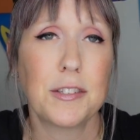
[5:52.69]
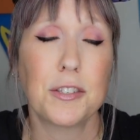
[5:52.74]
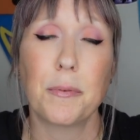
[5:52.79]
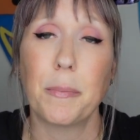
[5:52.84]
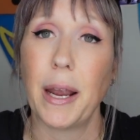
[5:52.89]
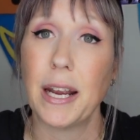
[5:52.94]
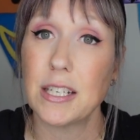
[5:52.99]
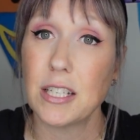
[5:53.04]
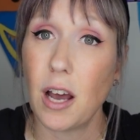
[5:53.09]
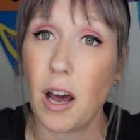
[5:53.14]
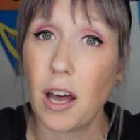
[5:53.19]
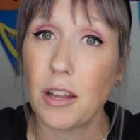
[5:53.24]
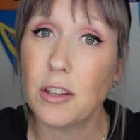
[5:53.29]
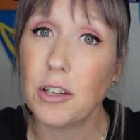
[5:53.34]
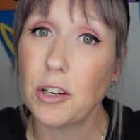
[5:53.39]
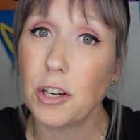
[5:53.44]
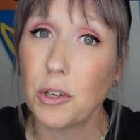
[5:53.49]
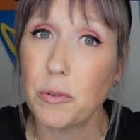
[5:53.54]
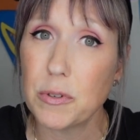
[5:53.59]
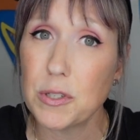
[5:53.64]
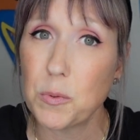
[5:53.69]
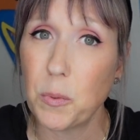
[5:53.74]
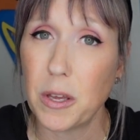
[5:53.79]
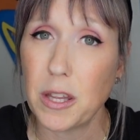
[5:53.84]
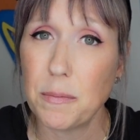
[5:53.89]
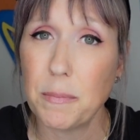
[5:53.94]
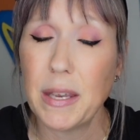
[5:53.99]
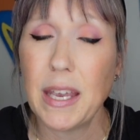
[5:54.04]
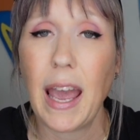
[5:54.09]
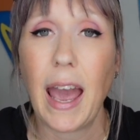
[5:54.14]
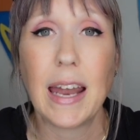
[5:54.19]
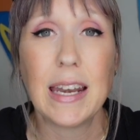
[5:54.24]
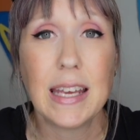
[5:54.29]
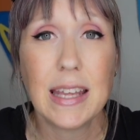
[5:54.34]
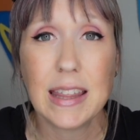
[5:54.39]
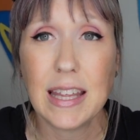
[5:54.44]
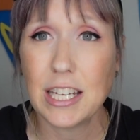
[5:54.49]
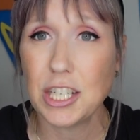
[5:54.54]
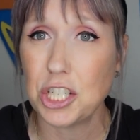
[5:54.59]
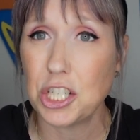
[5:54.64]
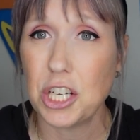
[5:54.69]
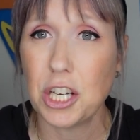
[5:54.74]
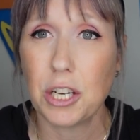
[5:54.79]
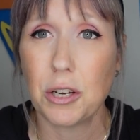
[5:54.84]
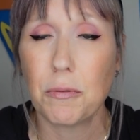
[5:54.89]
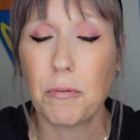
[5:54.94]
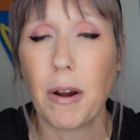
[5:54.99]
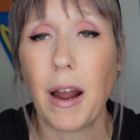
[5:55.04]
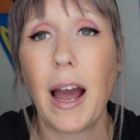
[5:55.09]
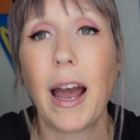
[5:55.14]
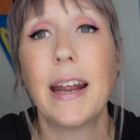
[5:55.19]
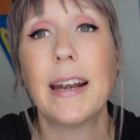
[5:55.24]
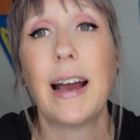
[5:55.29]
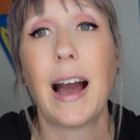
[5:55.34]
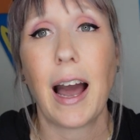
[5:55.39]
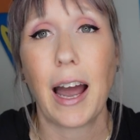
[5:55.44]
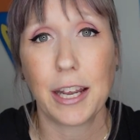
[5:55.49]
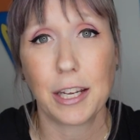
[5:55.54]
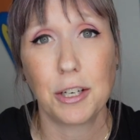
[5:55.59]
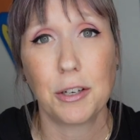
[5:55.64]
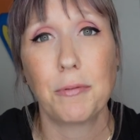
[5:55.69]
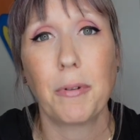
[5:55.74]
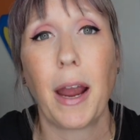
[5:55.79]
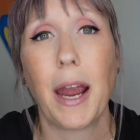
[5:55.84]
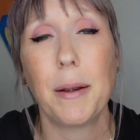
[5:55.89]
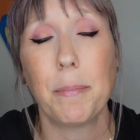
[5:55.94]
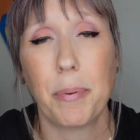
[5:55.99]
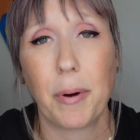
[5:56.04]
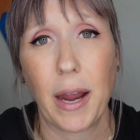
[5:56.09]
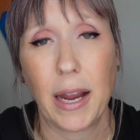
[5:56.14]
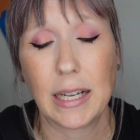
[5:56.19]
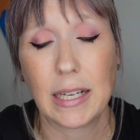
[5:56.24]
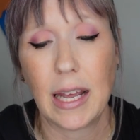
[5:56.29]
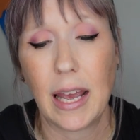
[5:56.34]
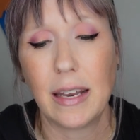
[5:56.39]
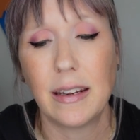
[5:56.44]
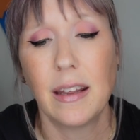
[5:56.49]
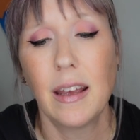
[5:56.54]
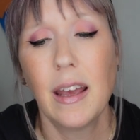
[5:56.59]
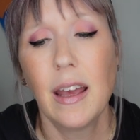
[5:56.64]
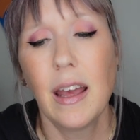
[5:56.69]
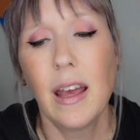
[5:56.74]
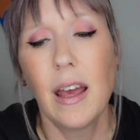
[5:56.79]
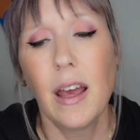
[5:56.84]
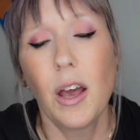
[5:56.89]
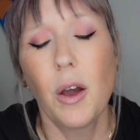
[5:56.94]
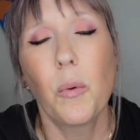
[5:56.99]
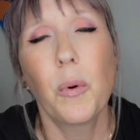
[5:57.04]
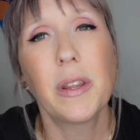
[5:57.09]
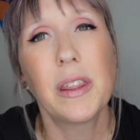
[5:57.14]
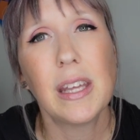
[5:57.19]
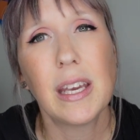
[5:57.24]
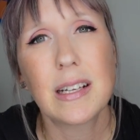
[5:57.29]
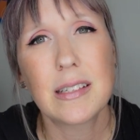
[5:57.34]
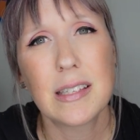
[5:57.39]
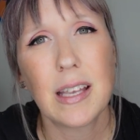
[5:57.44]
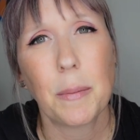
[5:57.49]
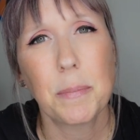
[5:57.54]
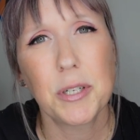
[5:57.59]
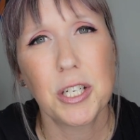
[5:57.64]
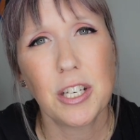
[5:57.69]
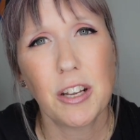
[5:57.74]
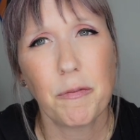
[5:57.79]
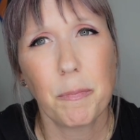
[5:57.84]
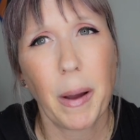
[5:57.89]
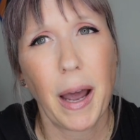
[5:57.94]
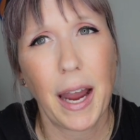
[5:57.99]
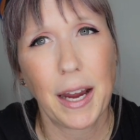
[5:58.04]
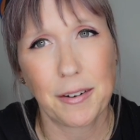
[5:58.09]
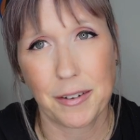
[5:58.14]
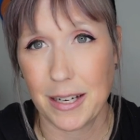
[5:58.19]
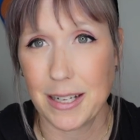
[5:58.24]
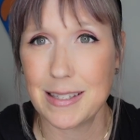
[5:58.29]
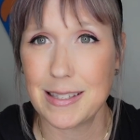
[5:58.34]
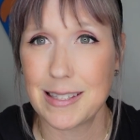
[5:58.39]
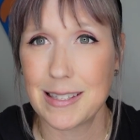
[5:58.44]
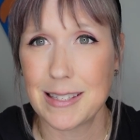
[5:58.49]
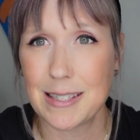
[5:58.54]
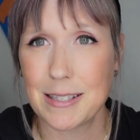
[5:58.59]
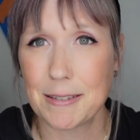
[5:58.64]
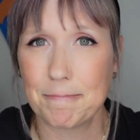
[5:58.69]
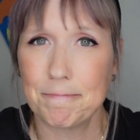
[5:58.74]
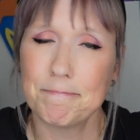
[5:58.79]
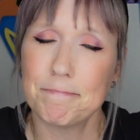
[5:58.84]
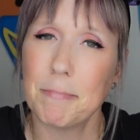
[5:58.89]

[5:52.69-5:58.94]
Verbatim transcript: So my toddler who was with me, anything she could ride, I could ride pregnant, with the exception of pirates.